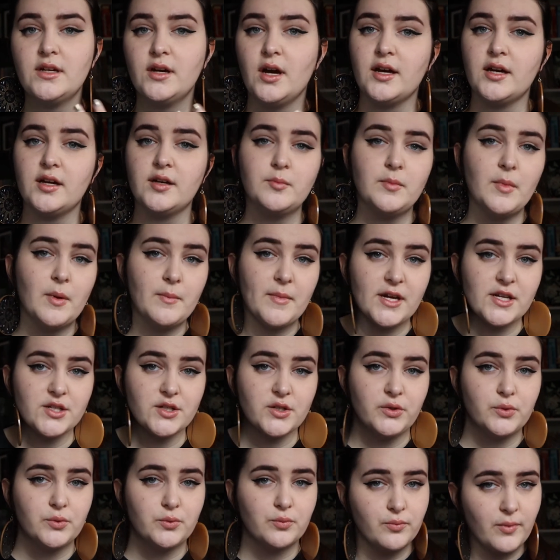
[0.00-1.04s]

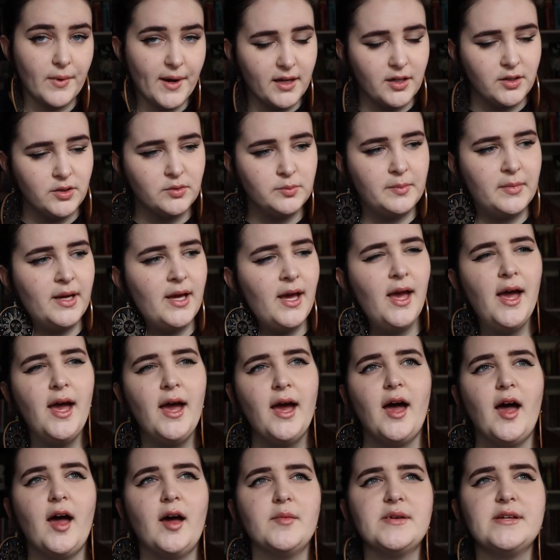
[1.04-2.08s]
magical realm.
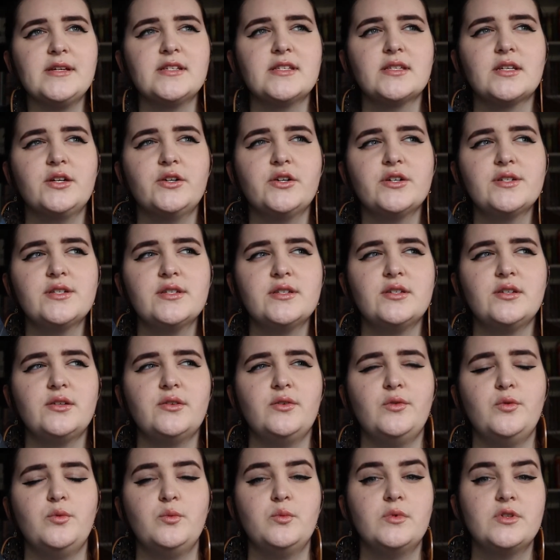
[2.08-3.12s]
He's cursed
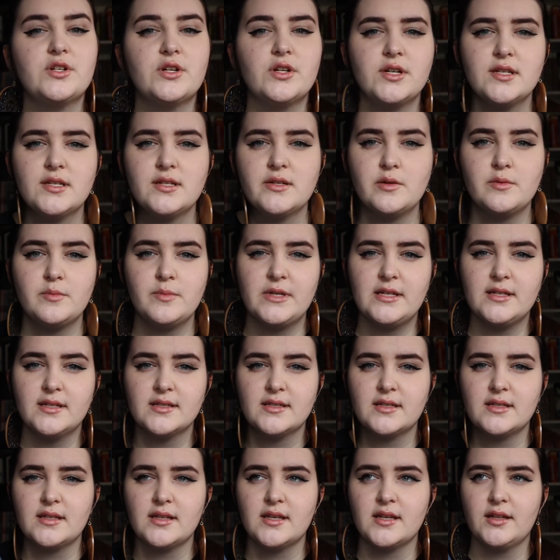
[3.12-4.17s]
to turn into a
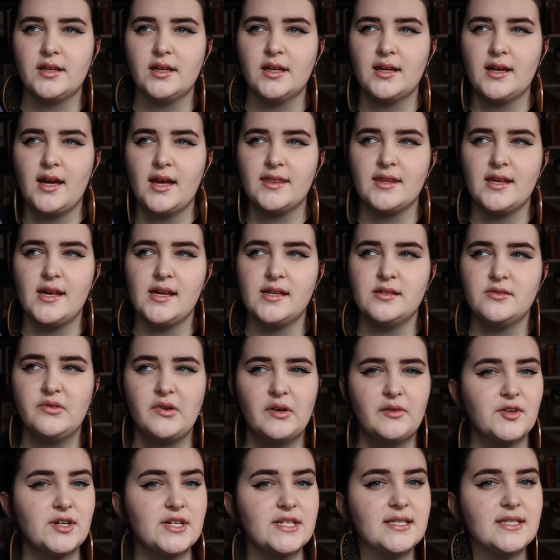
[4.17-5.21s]
beast, I think, like at the end of
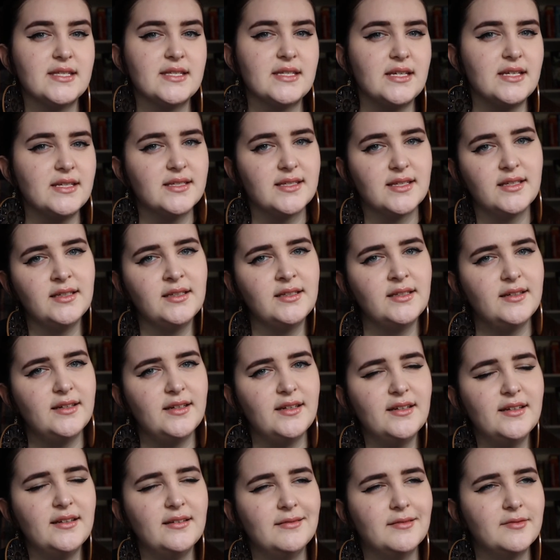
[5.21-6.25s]
every season.
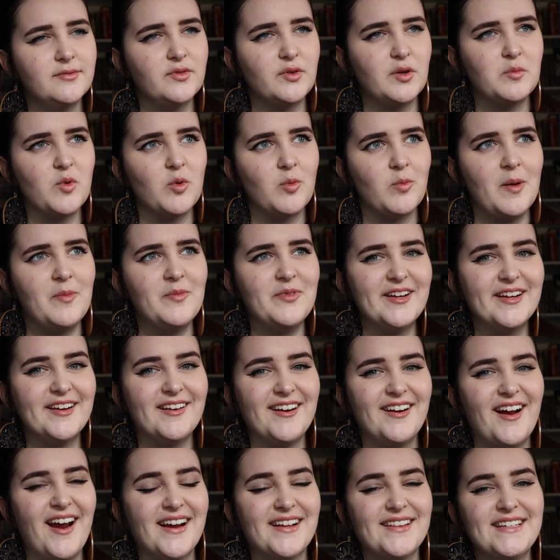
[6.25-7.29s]
If I'm remembering
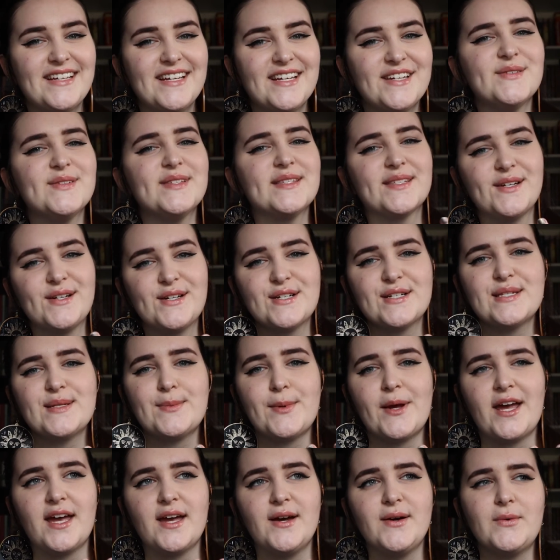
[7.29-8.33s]
correctly, he was cursed
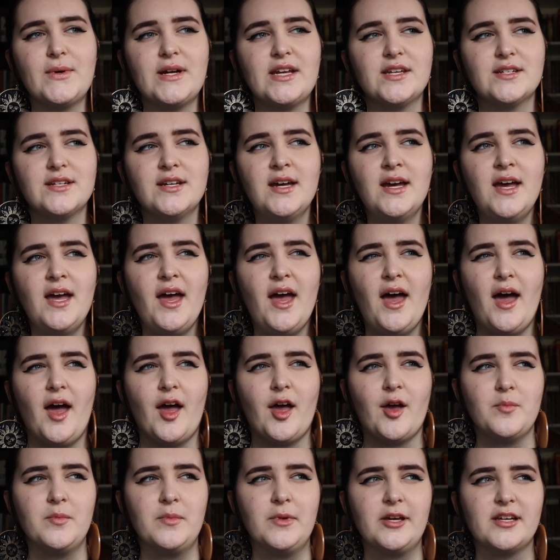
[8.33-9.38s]
by a witch
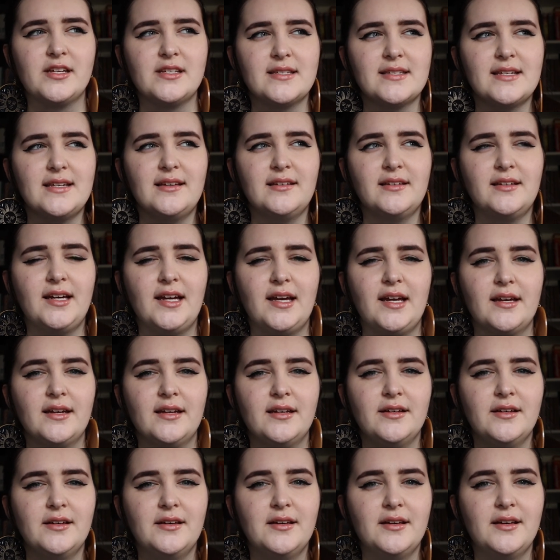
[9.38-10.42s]
because he
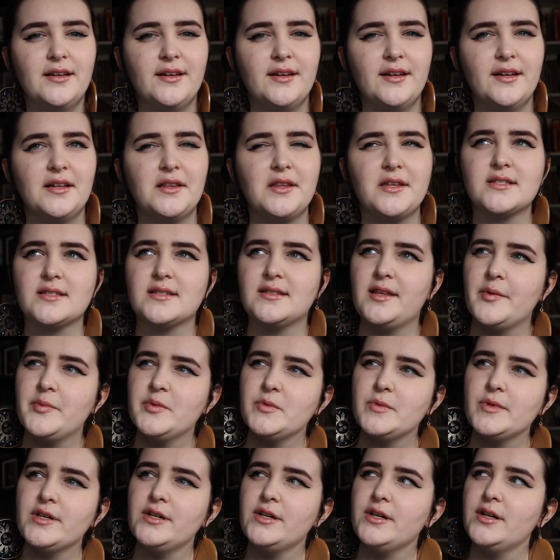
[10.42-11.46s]

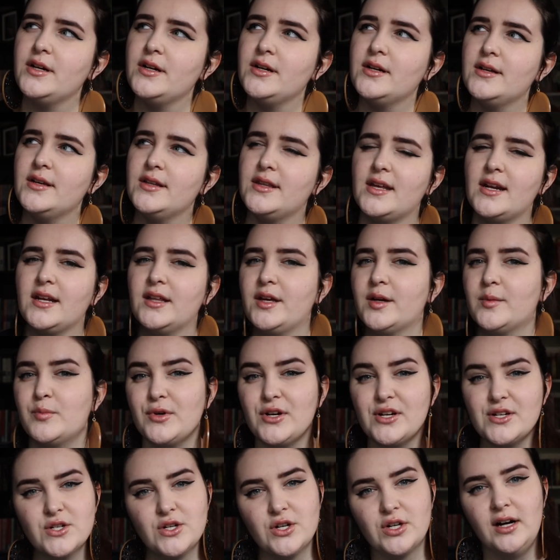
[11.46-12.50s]
slept with her and then he like
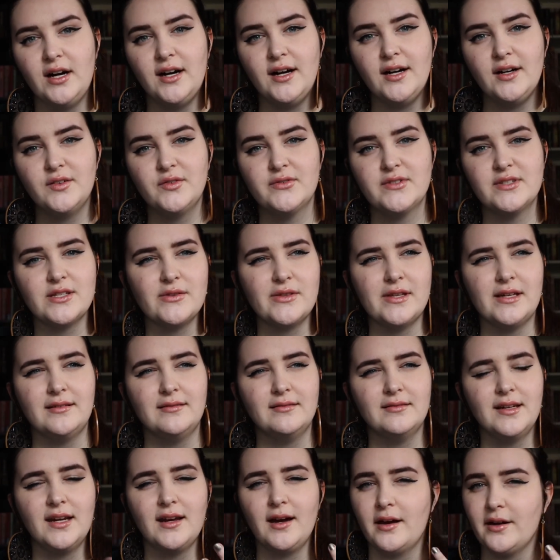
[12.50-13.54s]
brushed her off, so
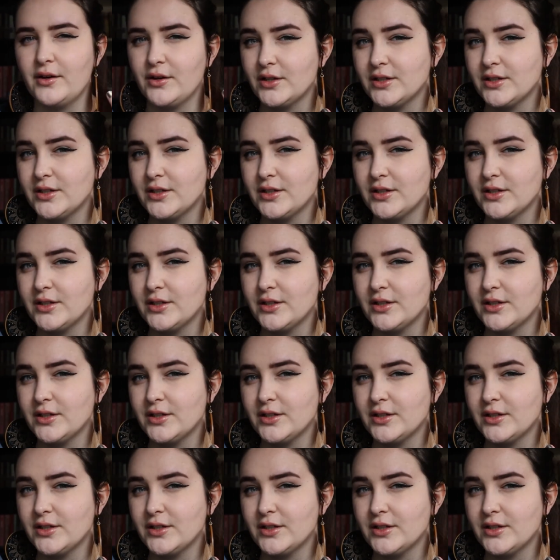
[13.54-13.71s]
then he got